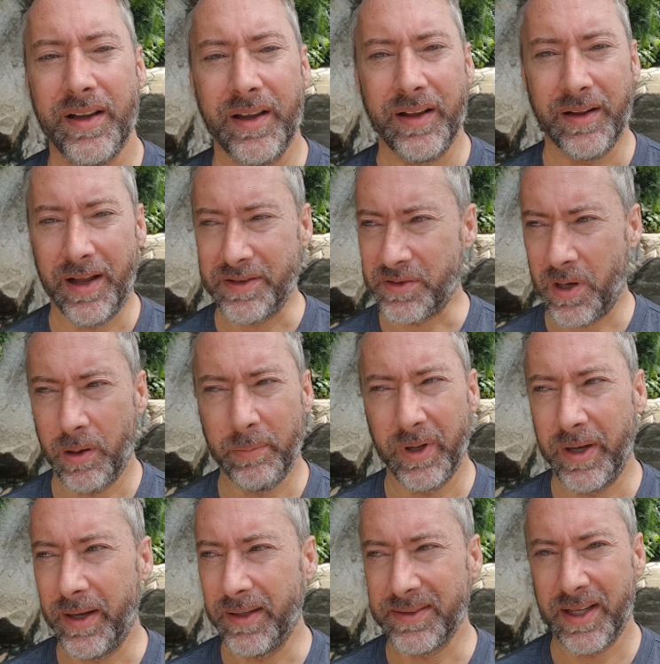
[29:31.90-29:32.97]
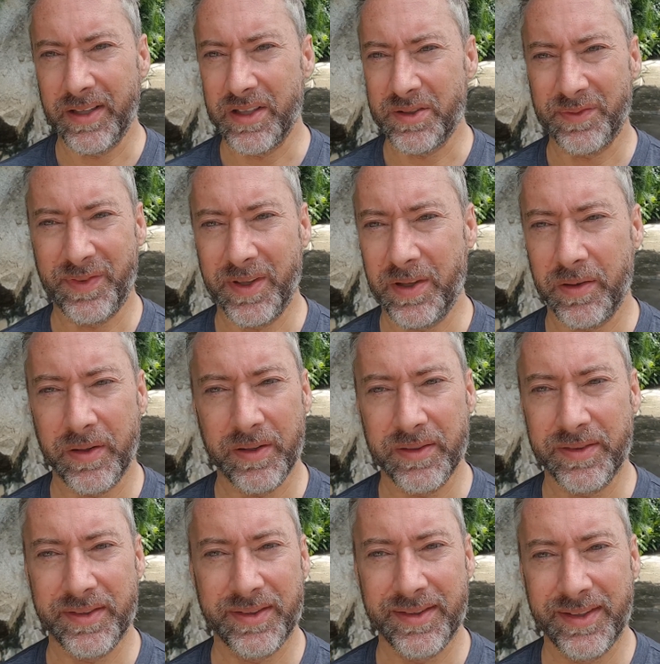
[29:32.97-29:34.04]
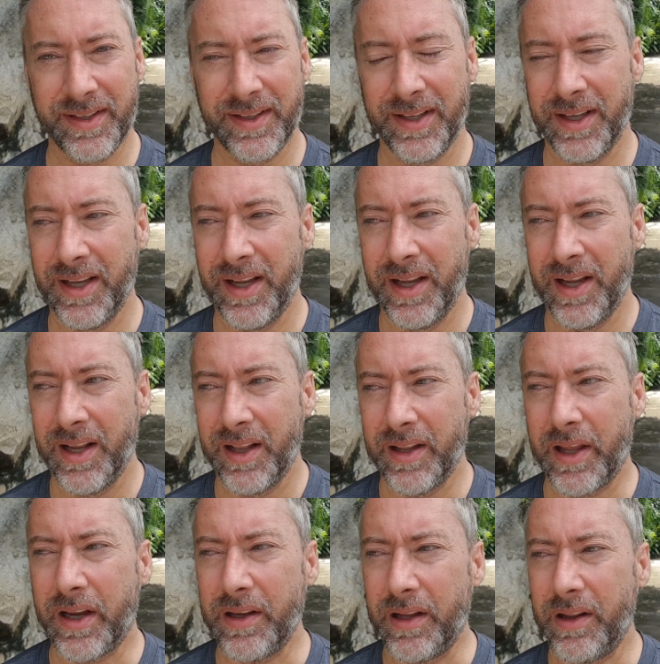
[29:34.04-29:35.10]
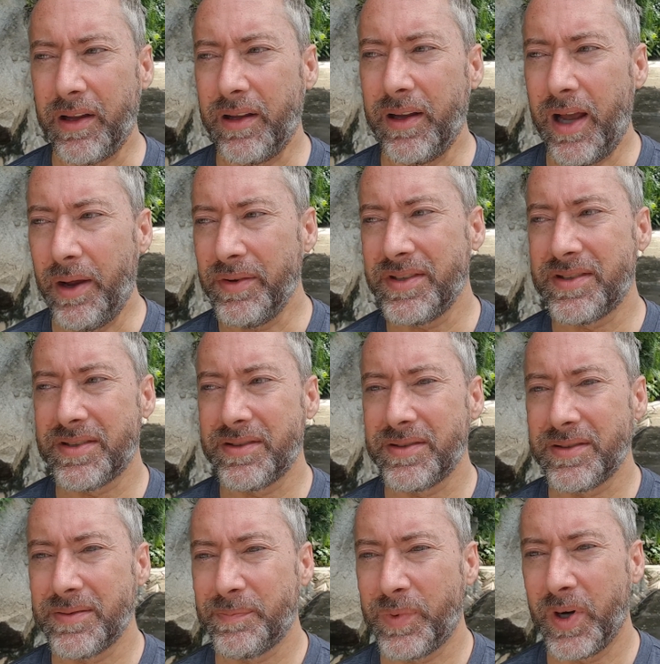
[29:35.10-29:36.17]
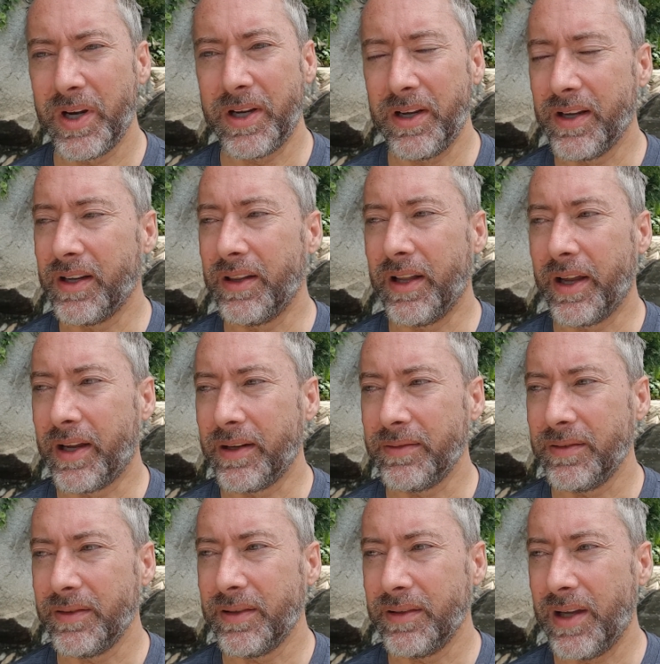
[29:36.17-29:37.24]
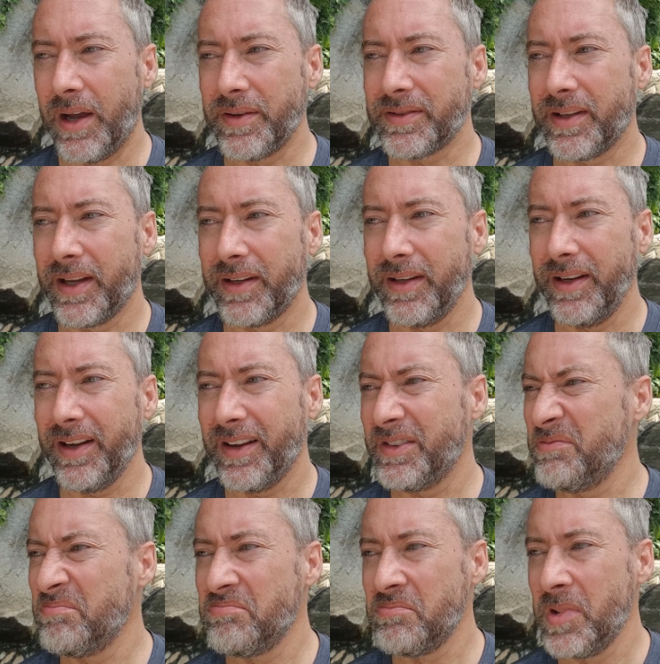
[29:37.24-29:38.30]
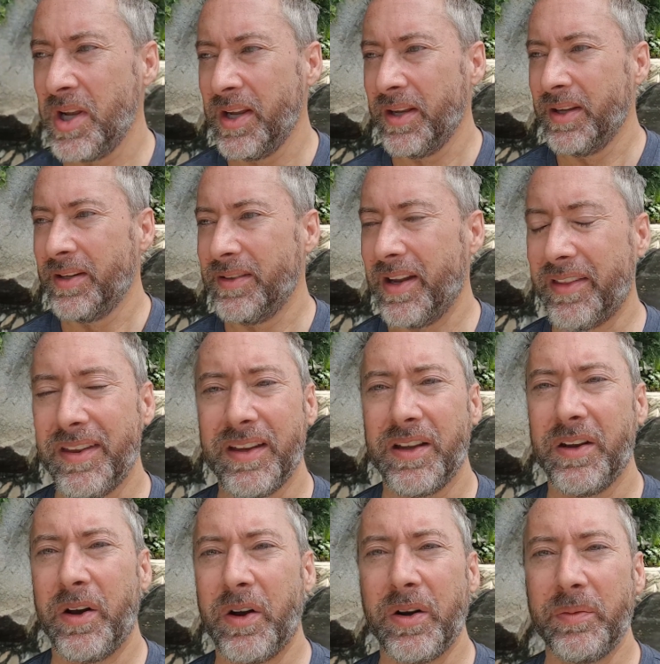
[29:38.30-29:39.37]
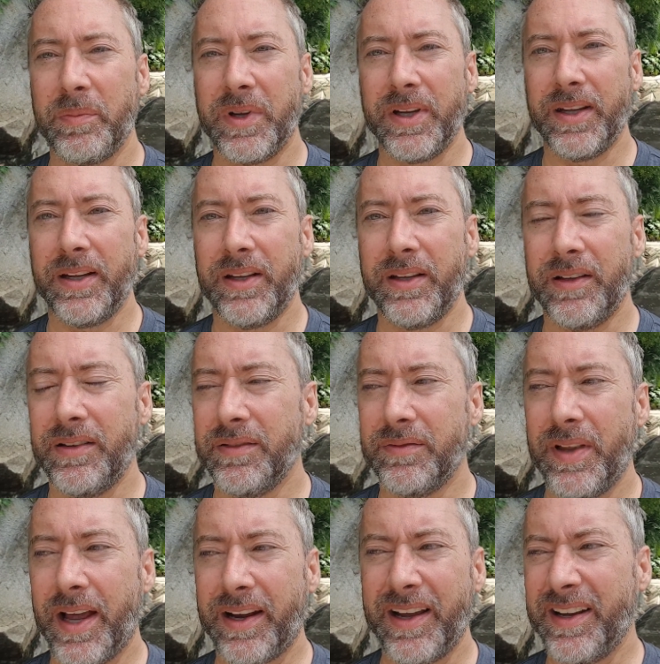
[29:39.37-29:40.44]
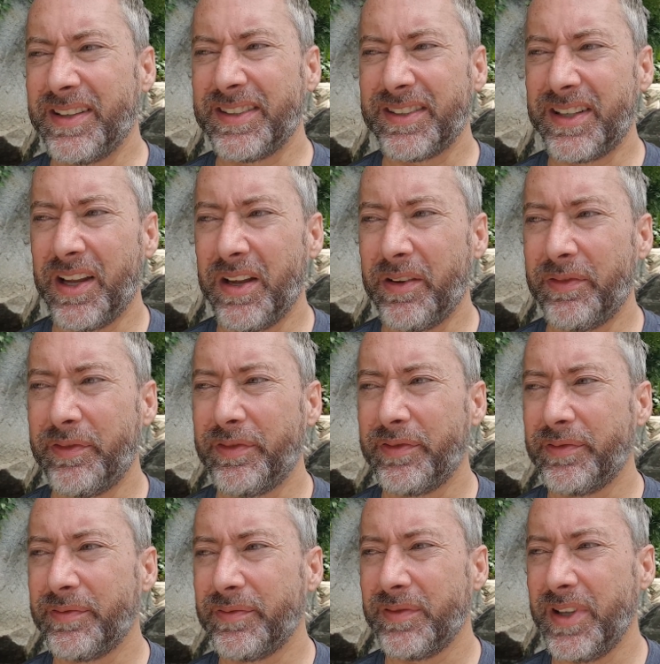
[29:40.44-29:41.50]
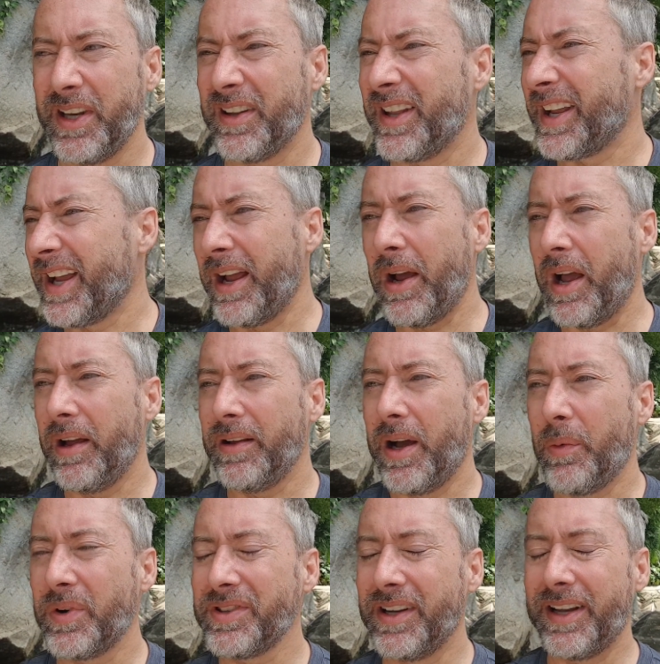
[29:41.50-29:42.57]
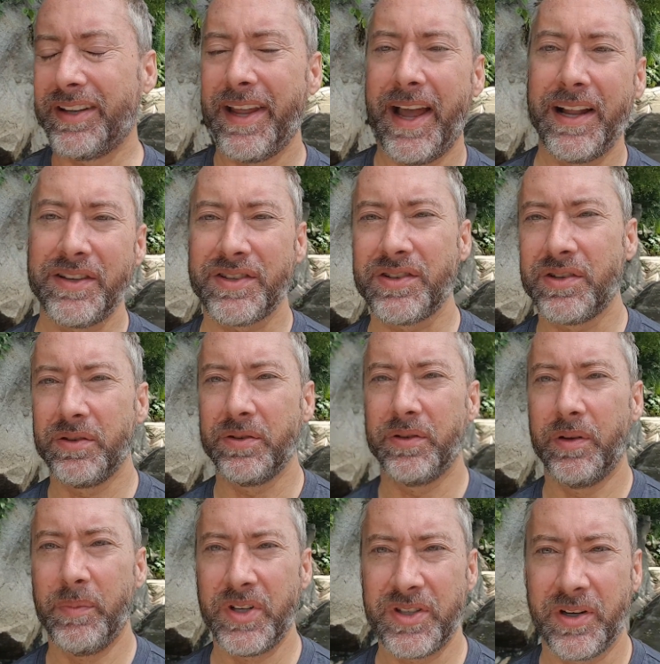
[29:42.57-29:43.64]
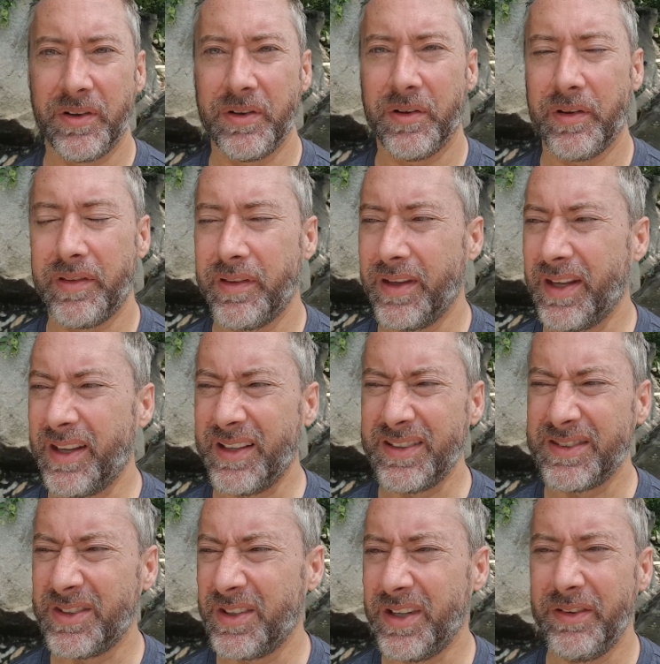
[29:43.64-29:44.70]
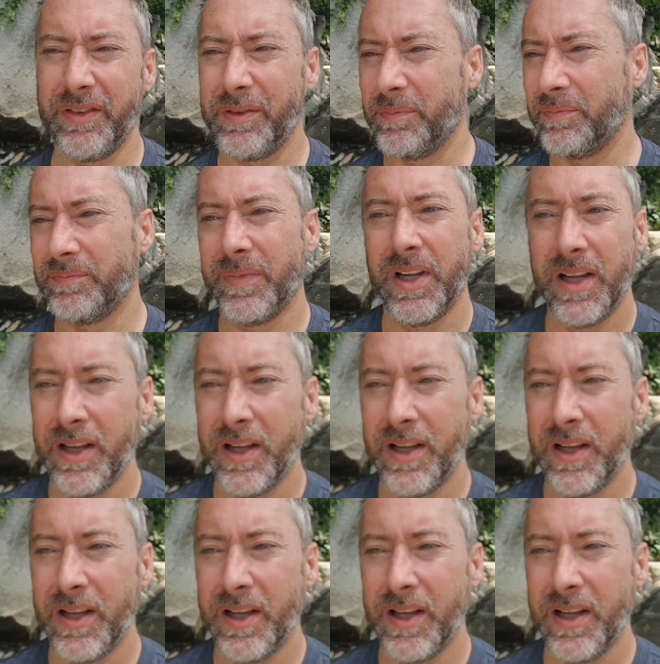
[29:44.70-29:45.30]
in the last couple of days. I just feel this, like I was pretty good. Like I was like, you know, nothing can hurt me, that kind of stuff. You know, like I wasn't attached to the material things or even